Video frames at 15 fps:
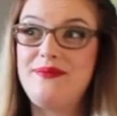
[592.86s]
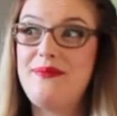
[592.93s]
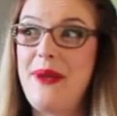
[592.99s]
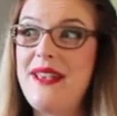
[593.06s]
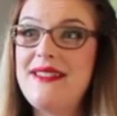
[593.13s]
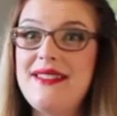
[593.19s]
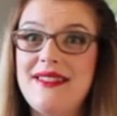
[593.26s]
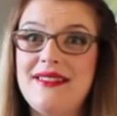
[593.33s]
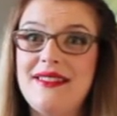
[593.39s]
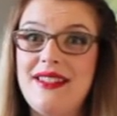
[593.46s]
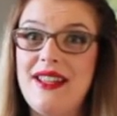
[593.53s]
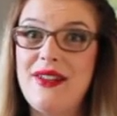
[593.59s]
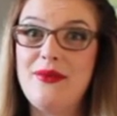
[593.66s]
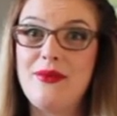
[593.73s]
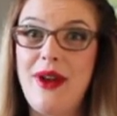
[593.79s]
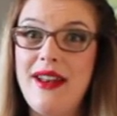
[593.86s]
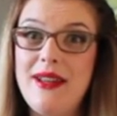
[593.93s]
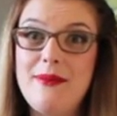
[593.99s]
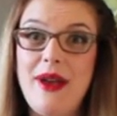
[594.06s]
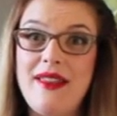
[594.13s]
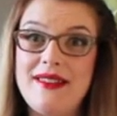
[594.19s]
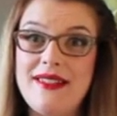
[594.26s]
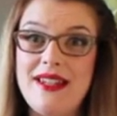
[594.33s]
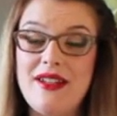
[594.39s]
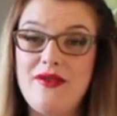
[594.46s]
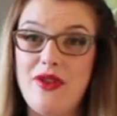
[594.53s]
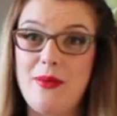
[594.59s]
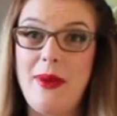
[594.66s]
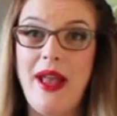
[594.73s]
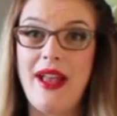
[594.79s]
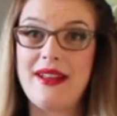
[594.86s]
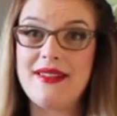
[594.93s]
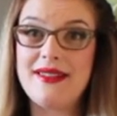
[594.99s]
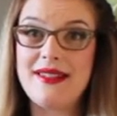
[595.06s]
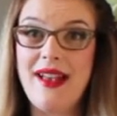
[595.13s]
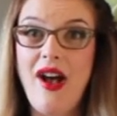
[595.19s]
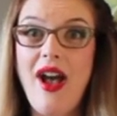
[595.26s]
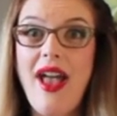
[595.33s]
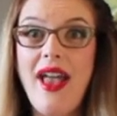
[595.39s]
basically running by the seat of your pants